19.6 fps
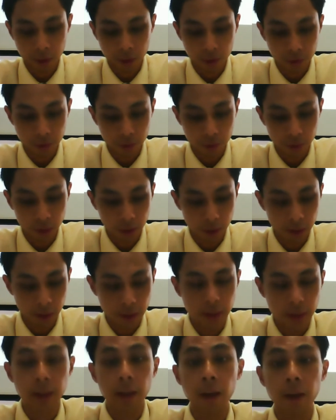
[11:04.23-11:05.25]
to
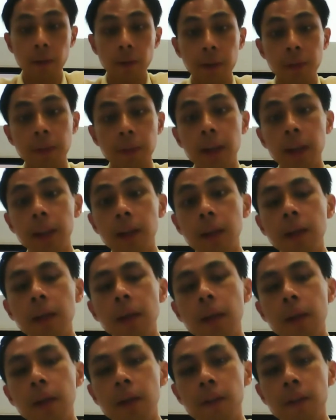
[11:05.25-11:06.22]
take care of the skin